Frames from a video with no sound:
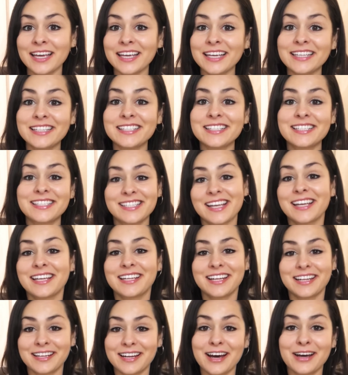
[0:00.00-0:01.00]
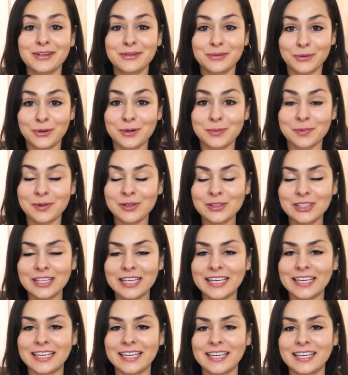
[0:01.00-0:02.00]
insane and not
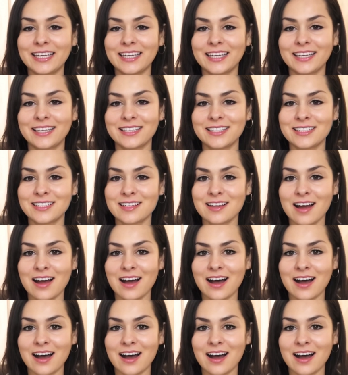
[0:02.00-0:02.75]
normal. And